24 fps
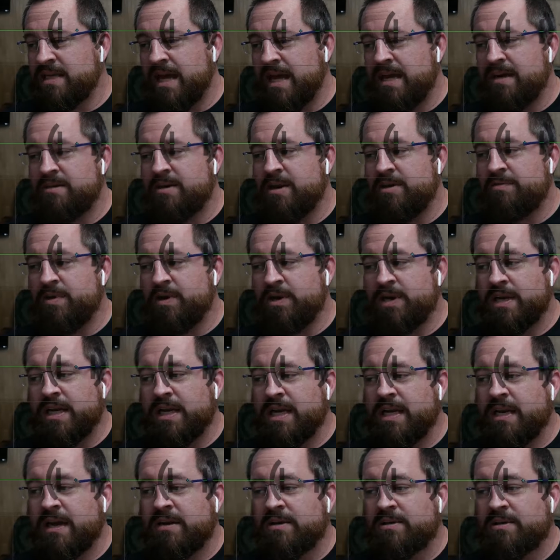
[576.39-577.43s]
I don't know if you're going
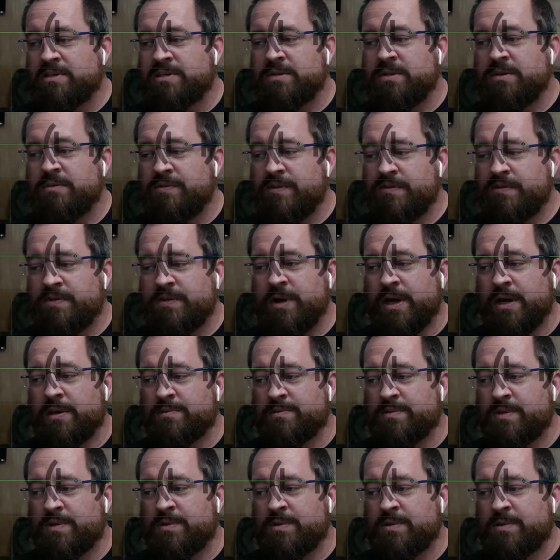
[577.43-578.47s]
to get under 250
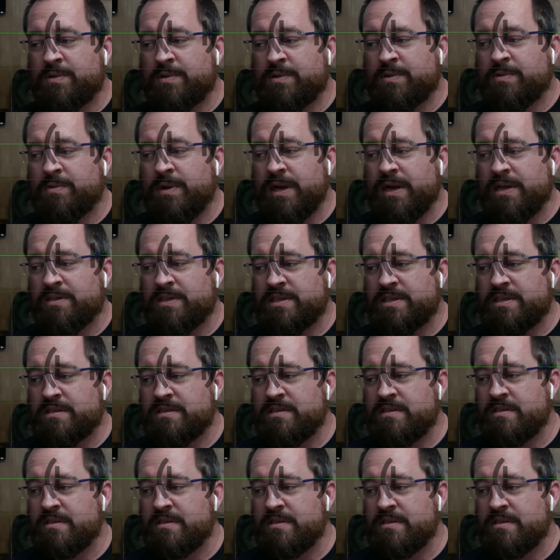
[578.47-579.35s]
grams with 3 inches,